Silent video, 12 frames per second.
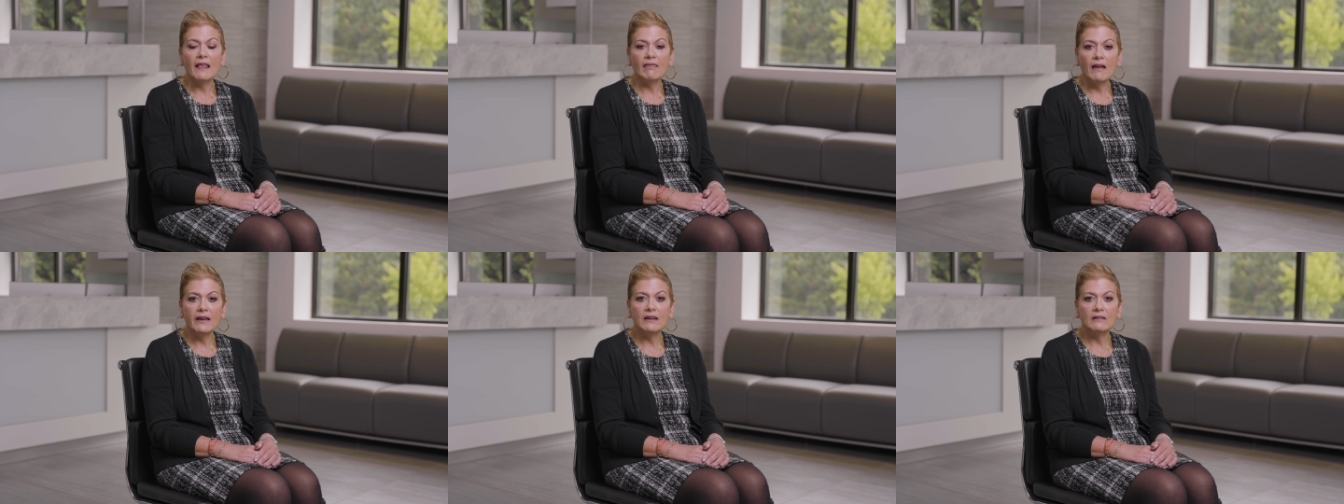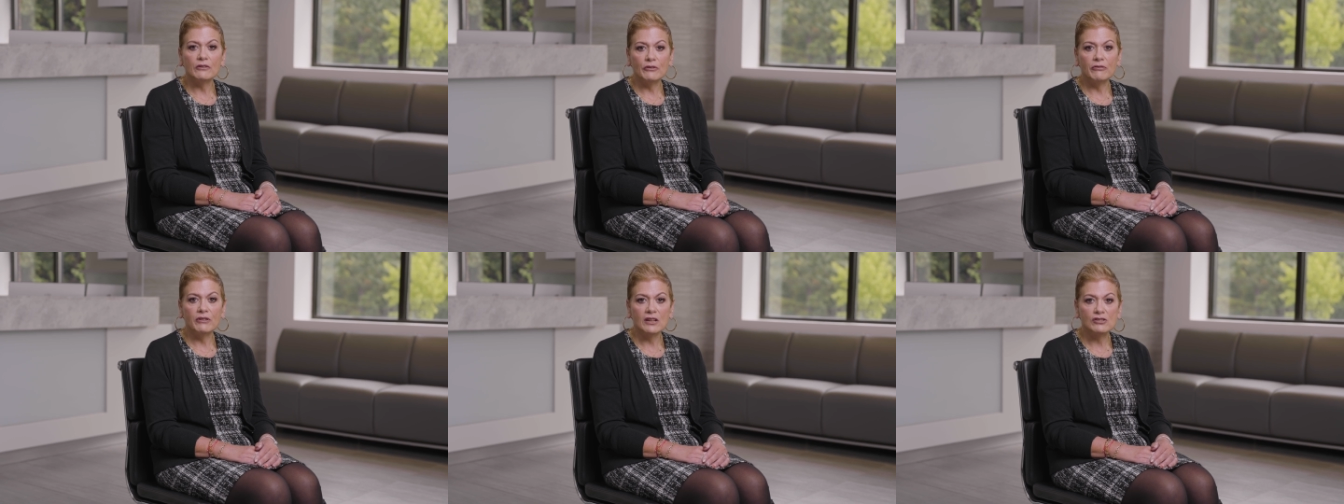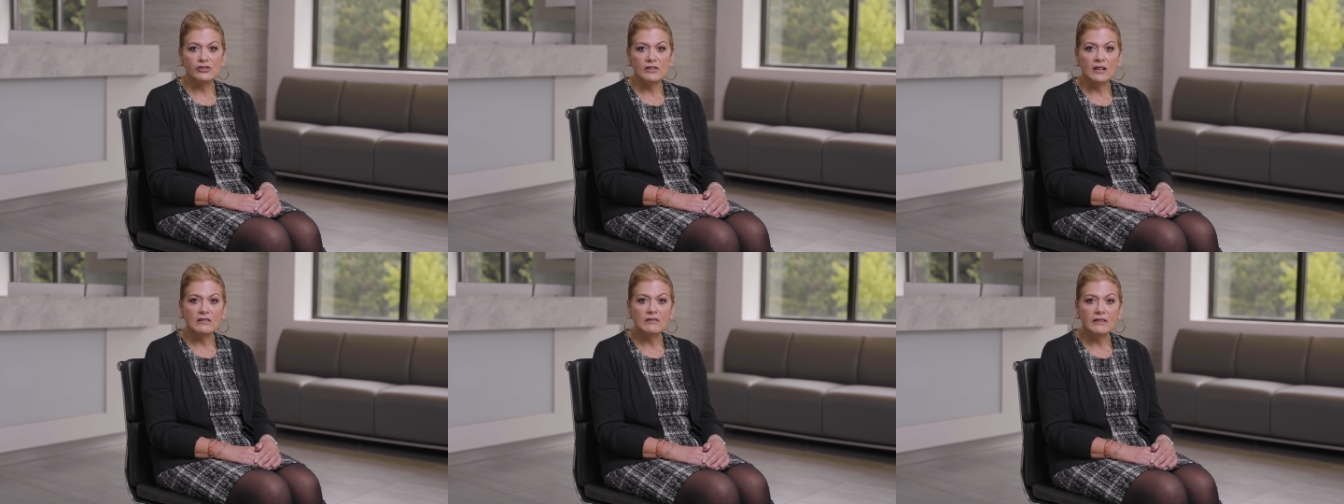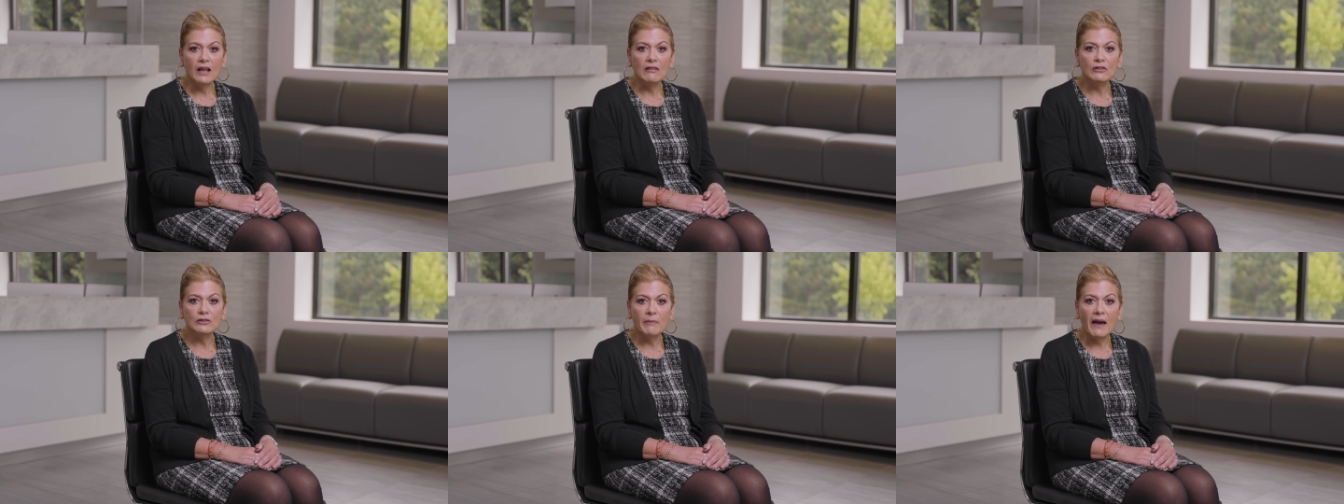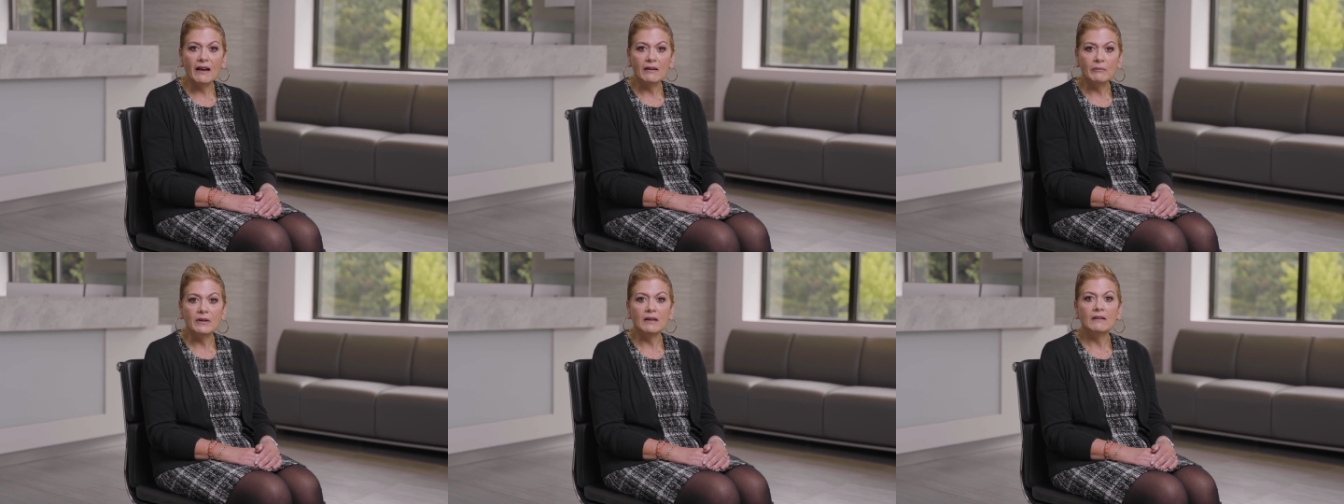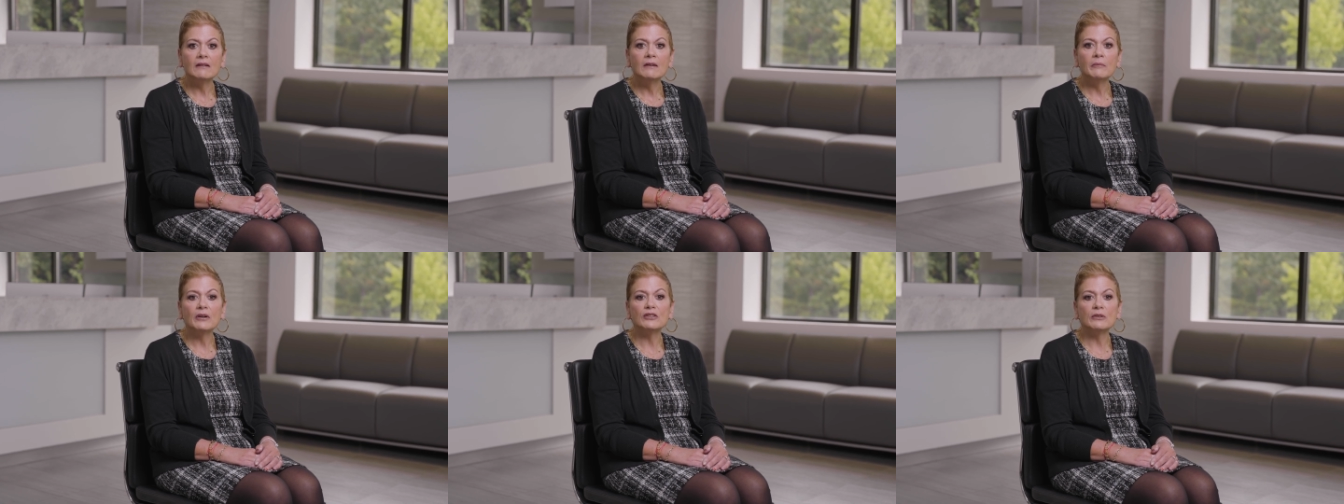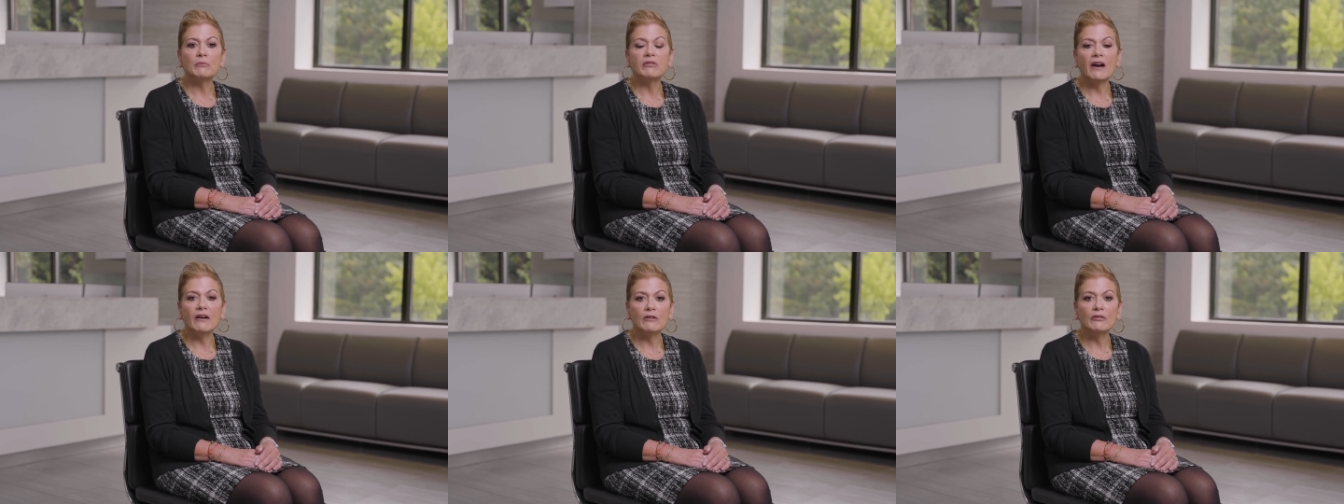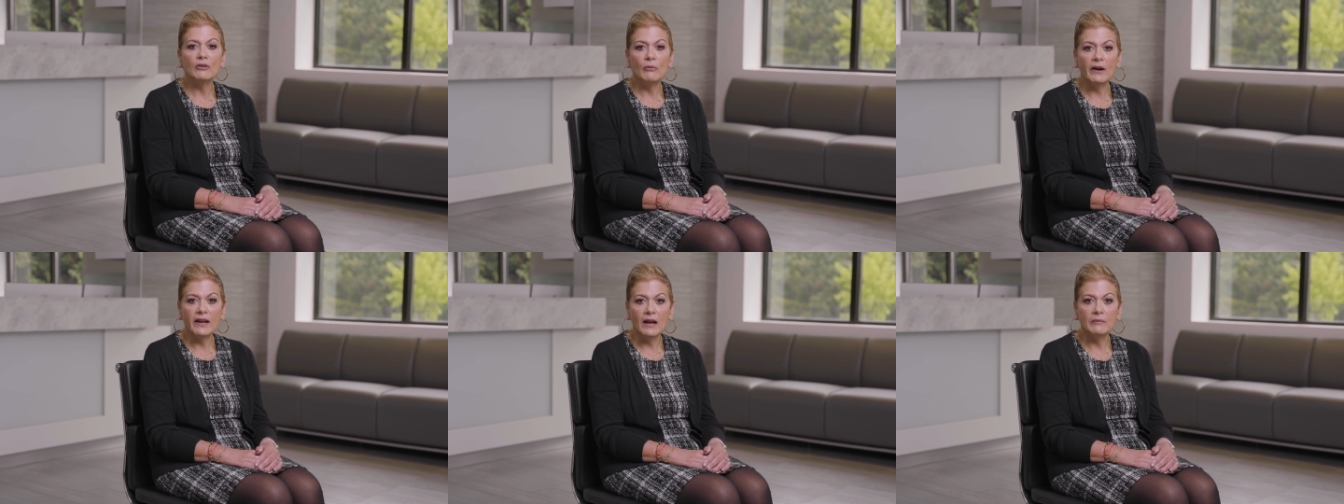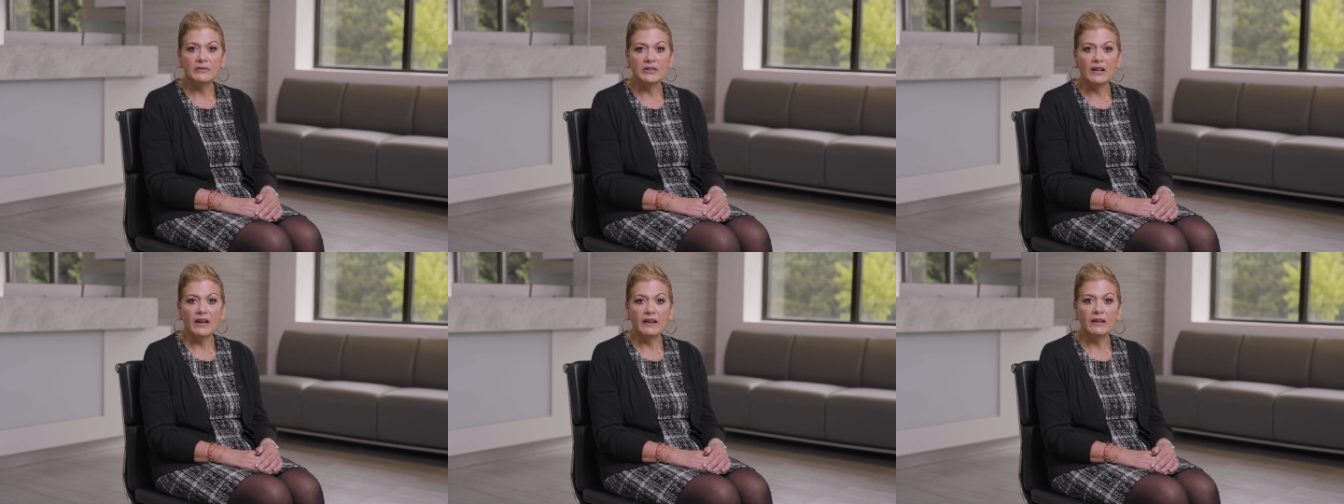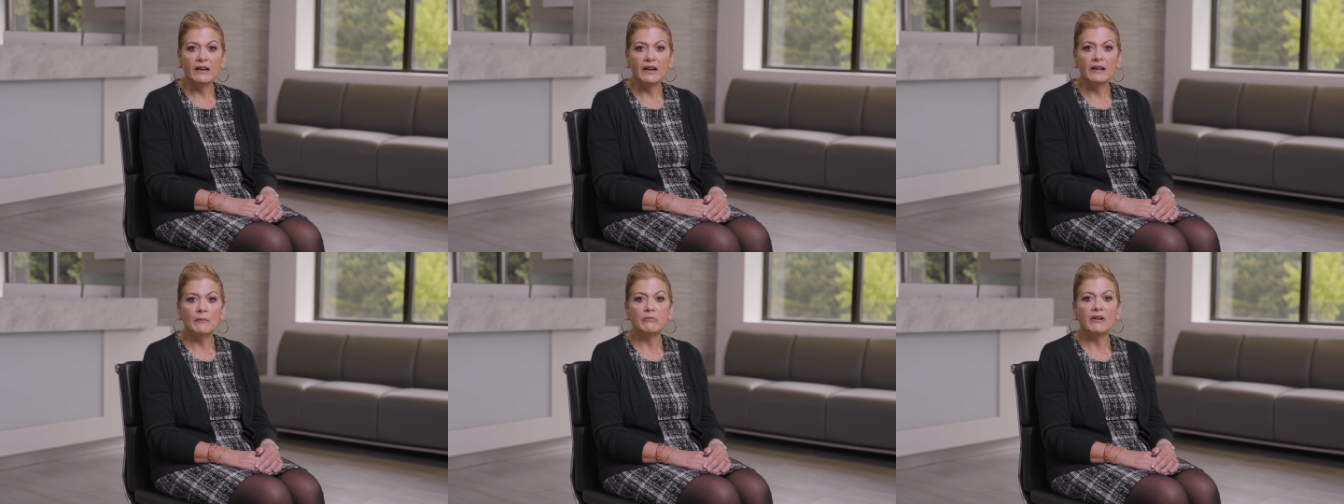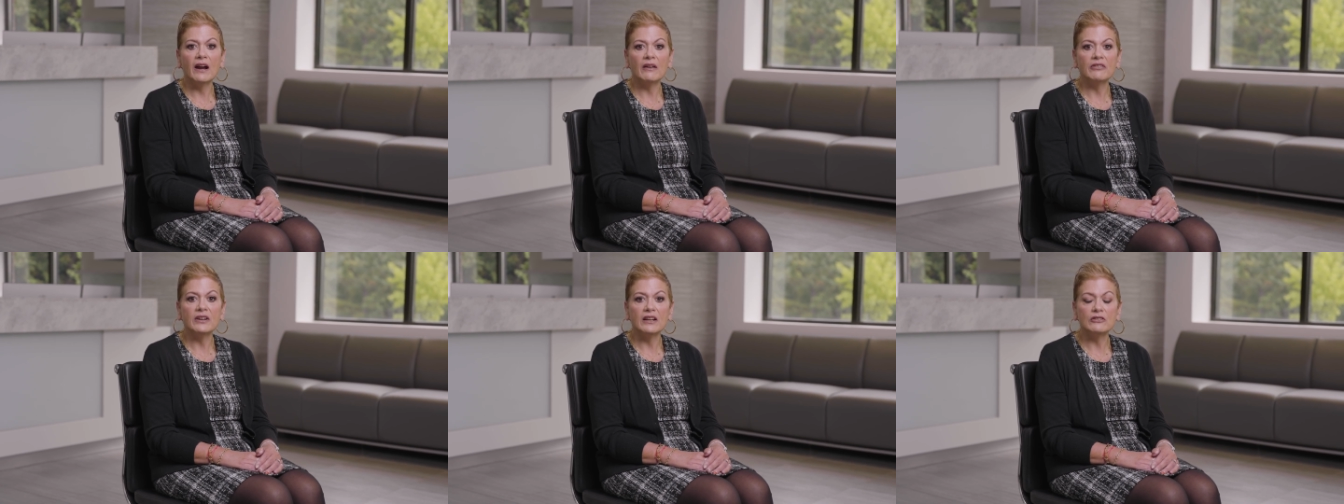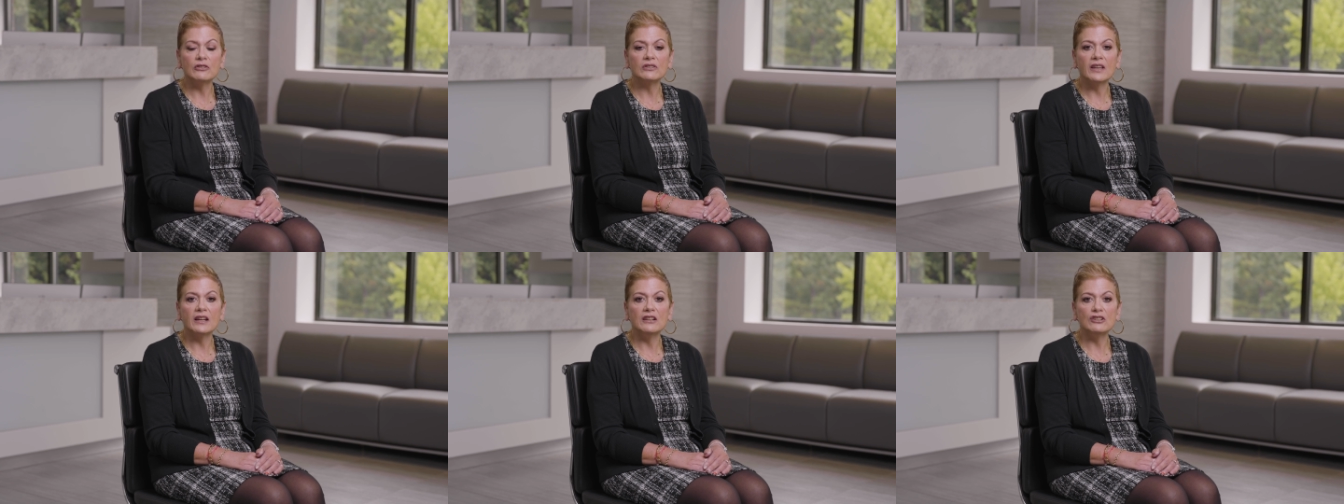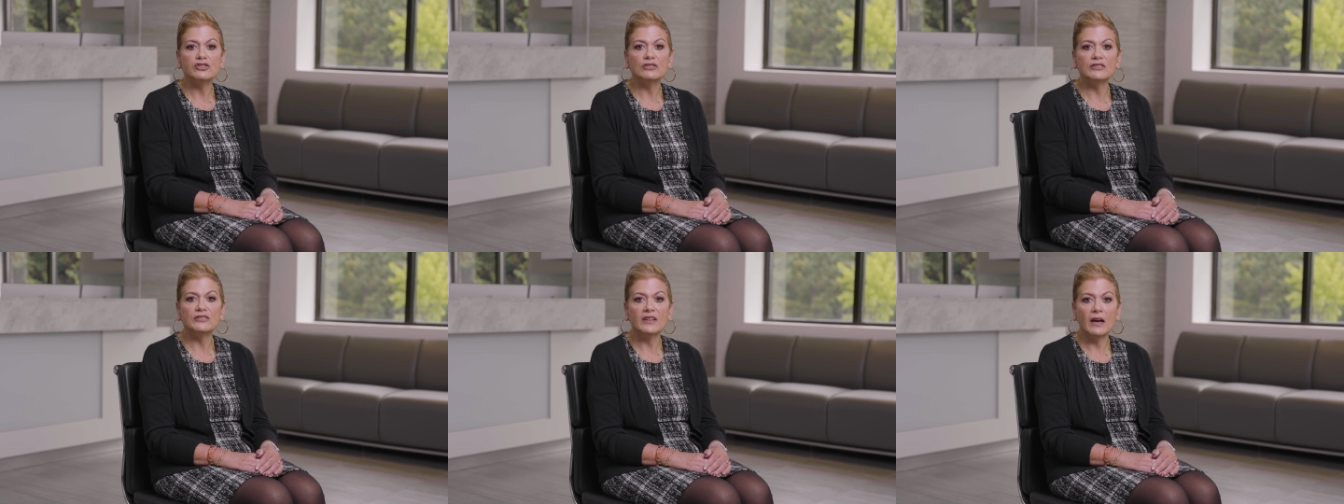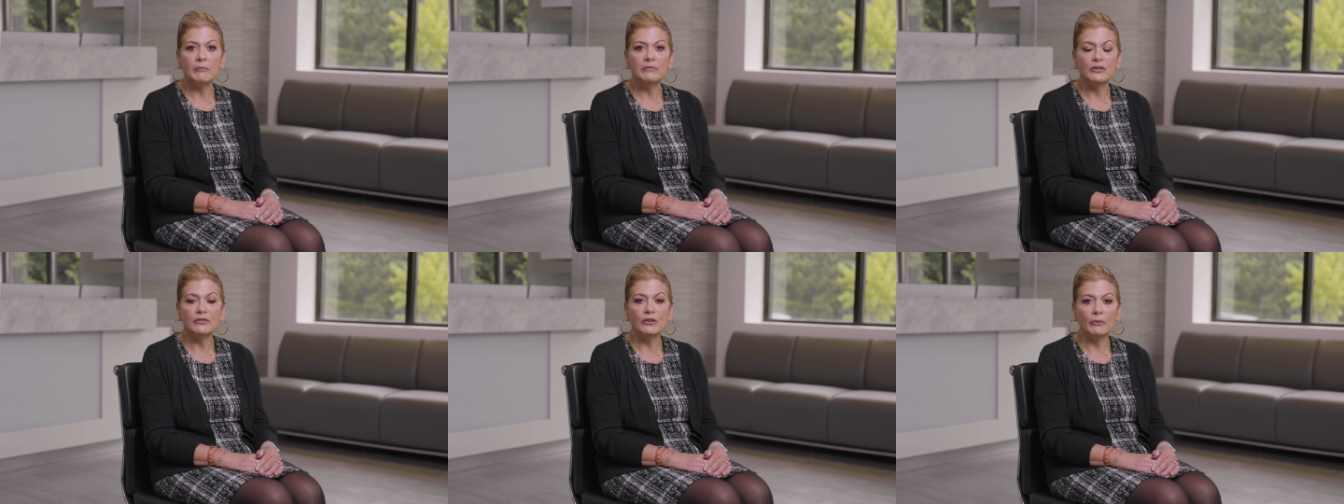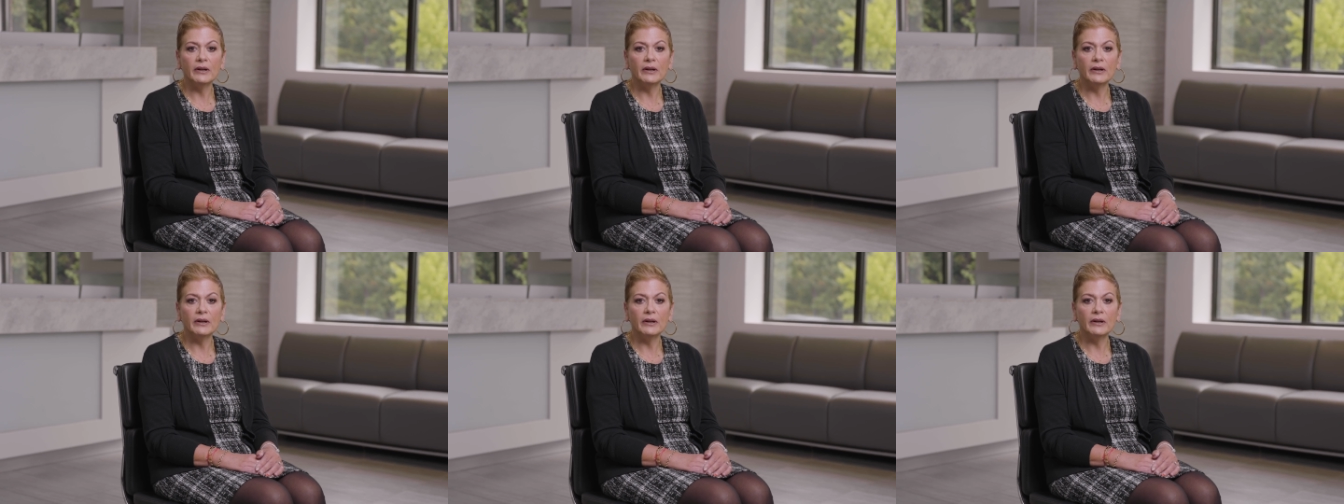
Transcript: like the reflection that, that looks back at me because I'm proud of who I am today. And I'm proud that I took that initial step to do